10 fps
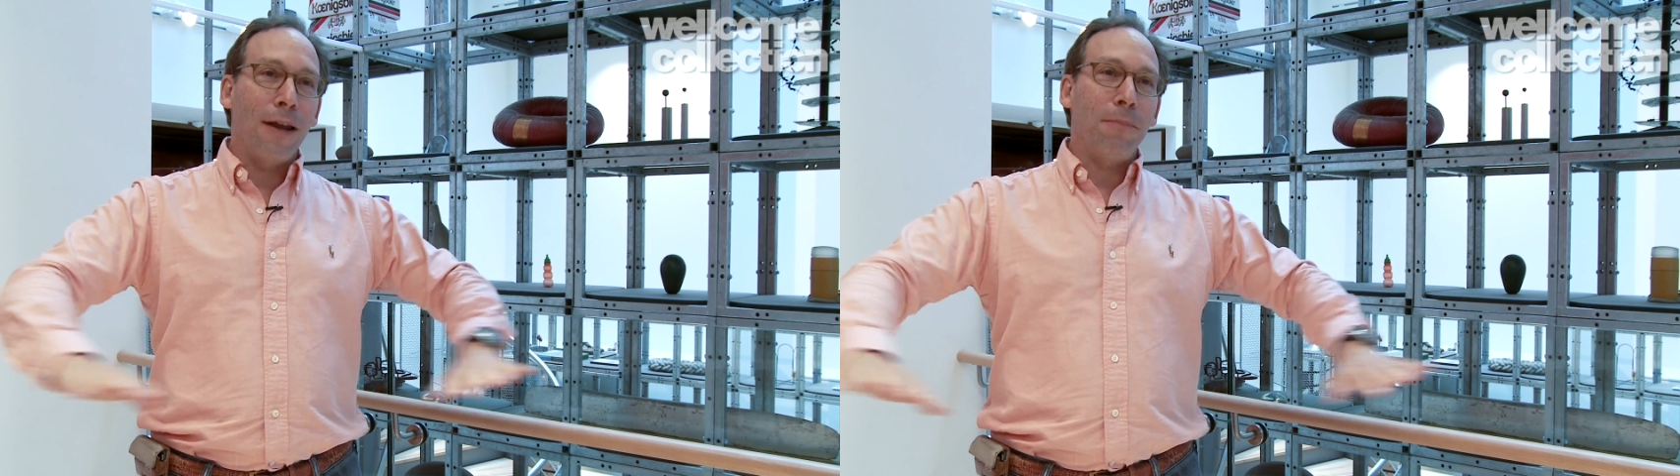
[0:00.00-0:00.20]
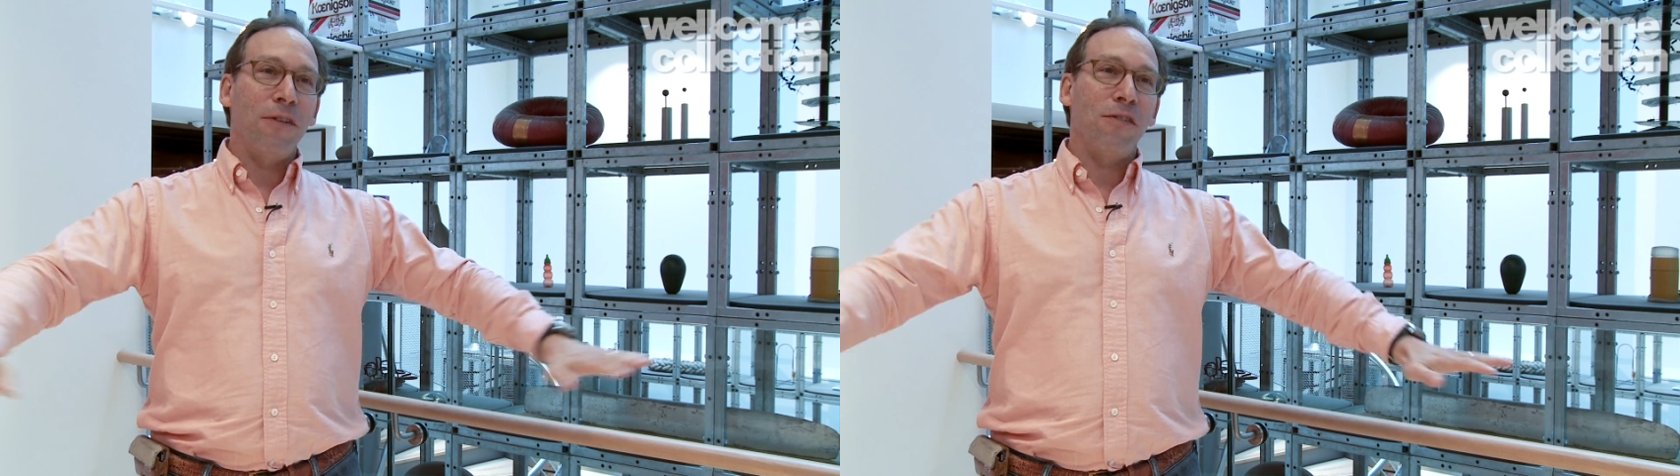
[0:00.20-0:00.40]

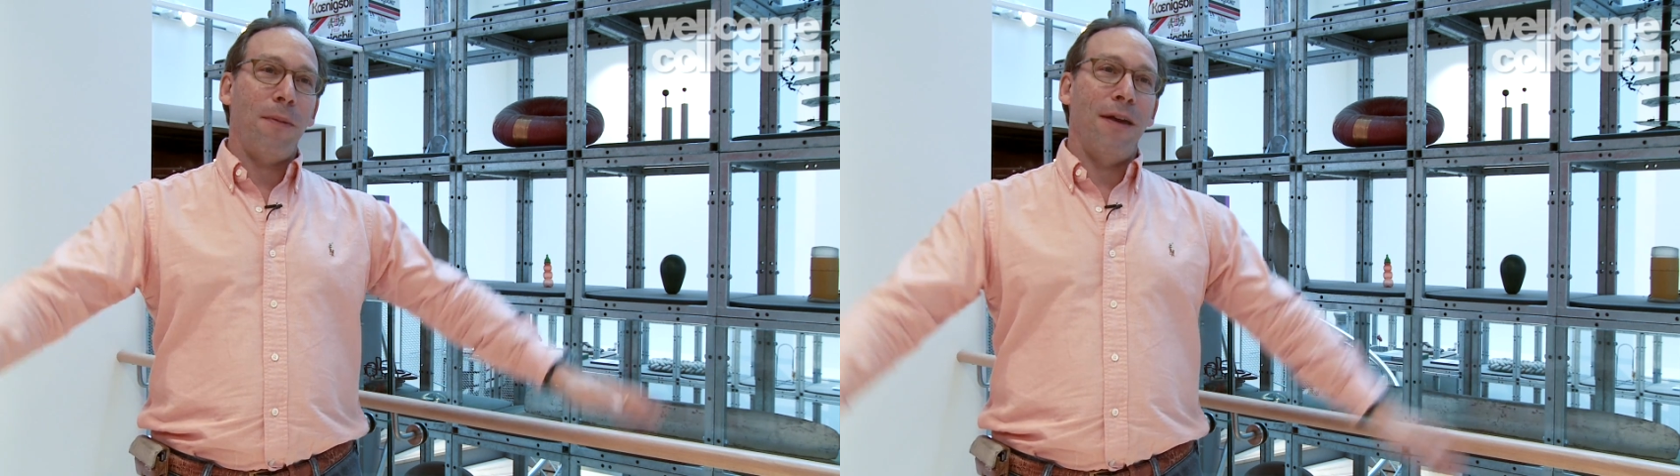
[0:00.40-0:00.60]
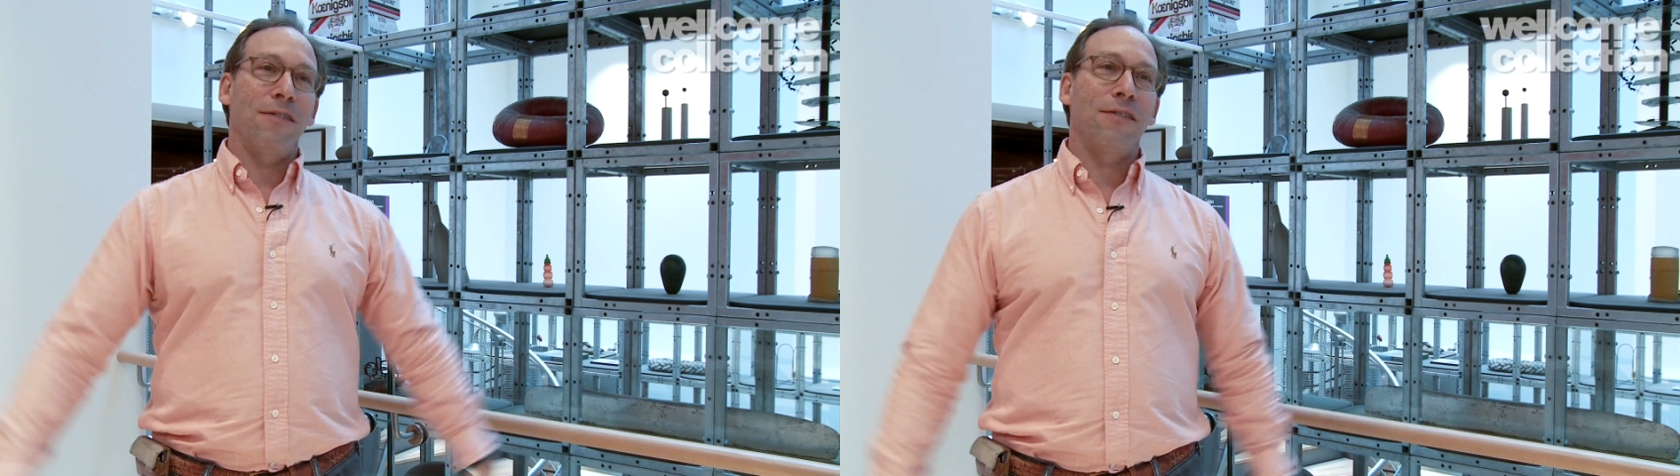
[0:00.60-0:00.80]
in empty
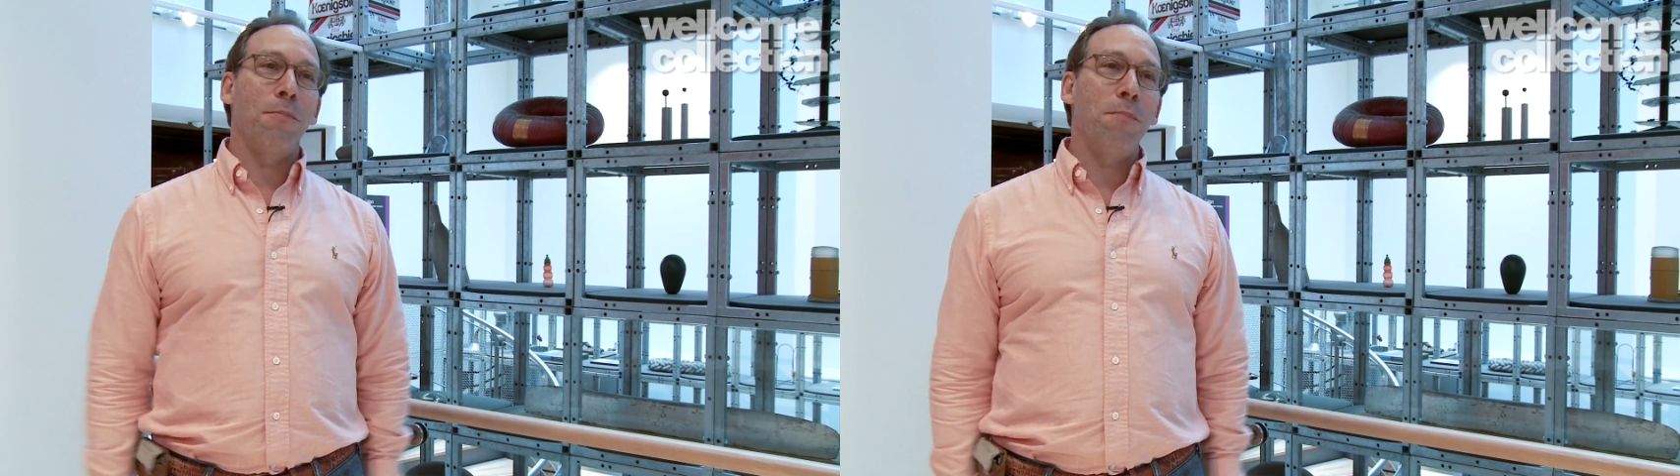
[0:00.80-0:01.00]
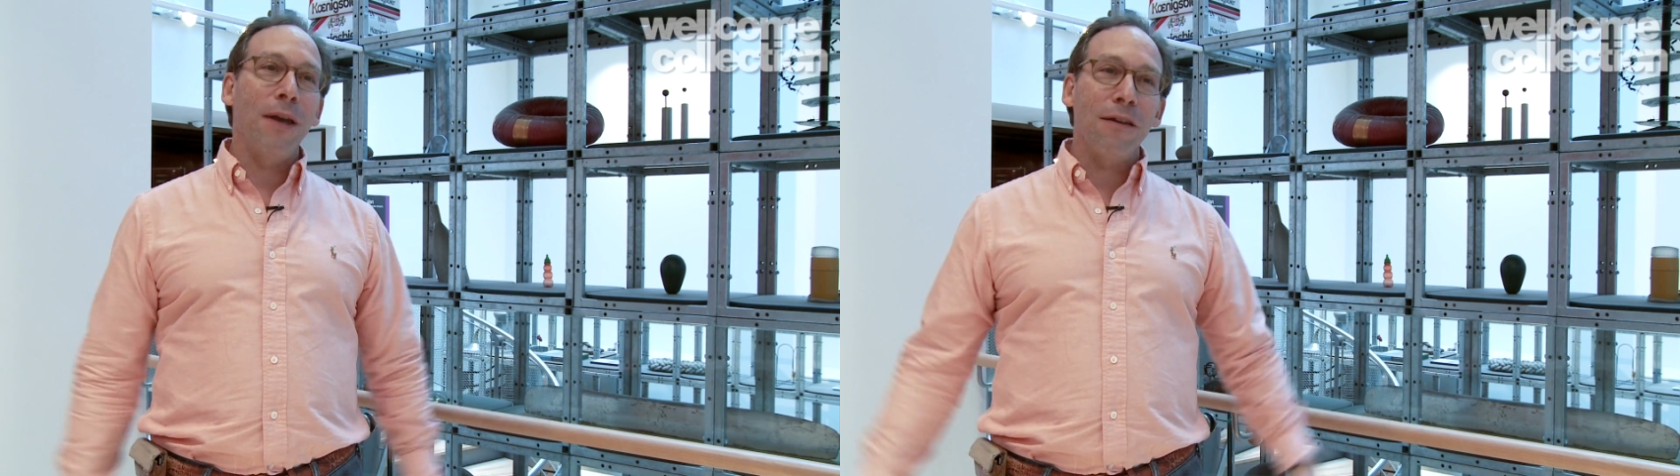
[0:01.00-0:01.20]
space, the
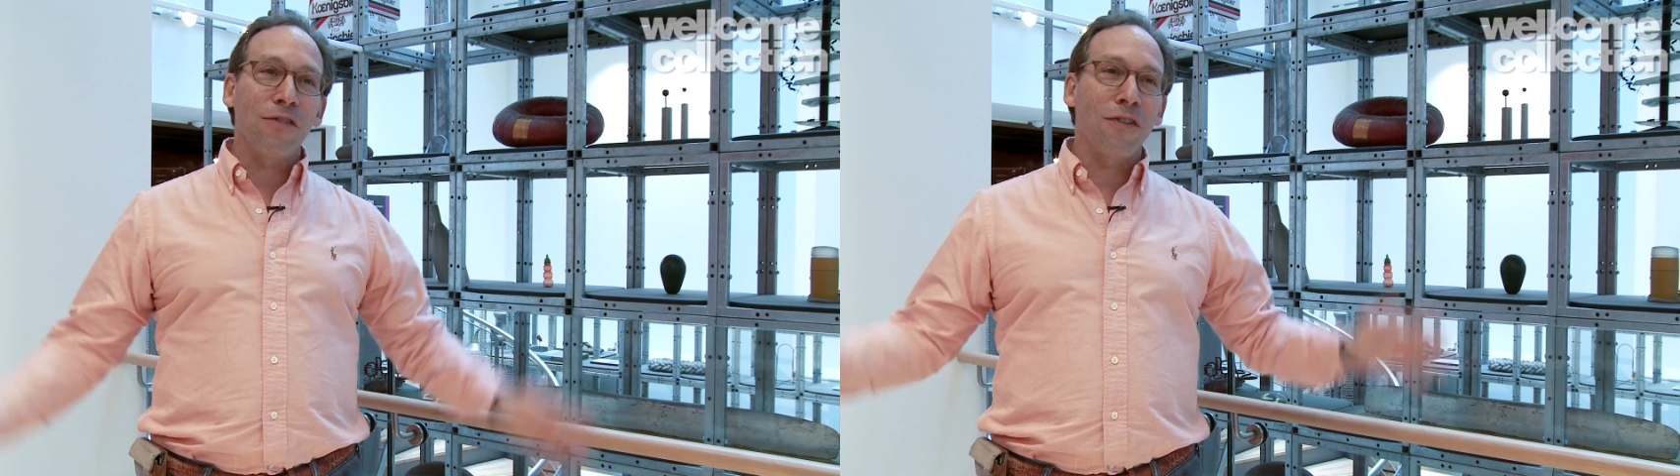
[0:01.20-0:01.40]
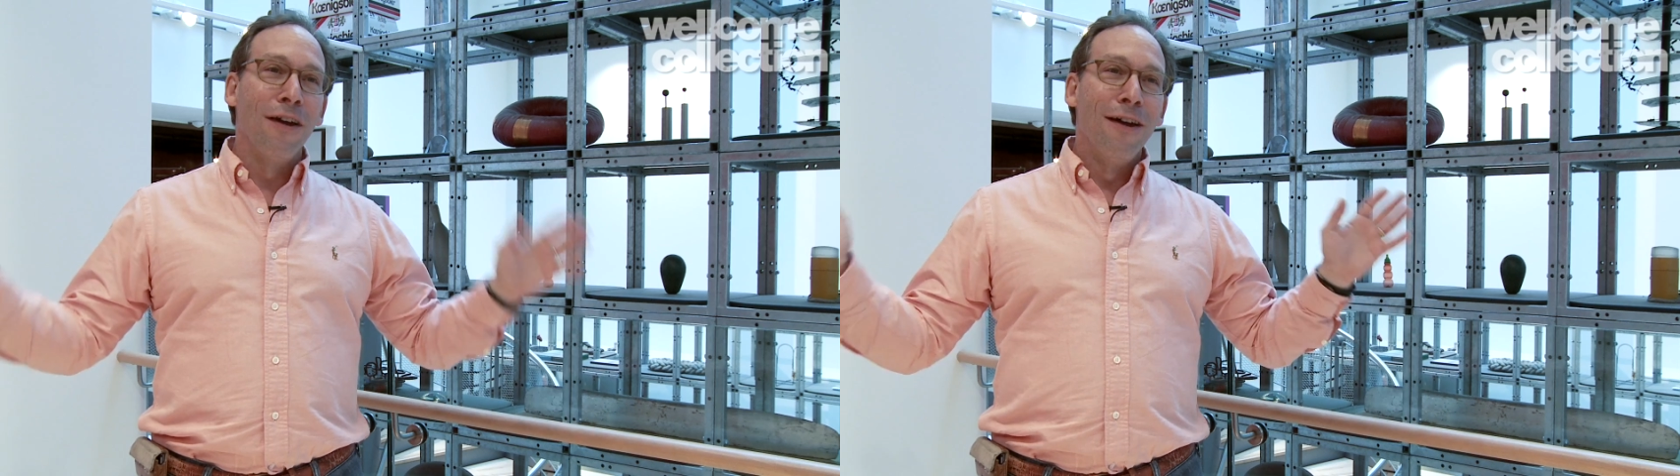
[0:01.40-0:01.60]
biggest